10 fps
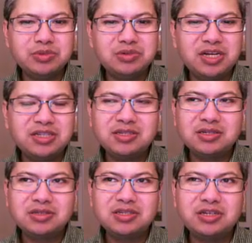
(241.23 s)
let's
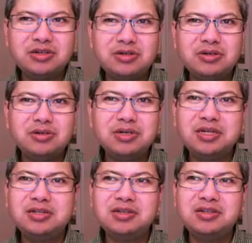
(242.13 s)
consider
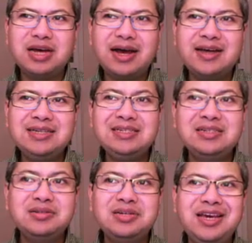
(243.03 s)
it in the
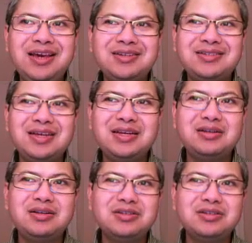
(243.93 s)
ideal case that it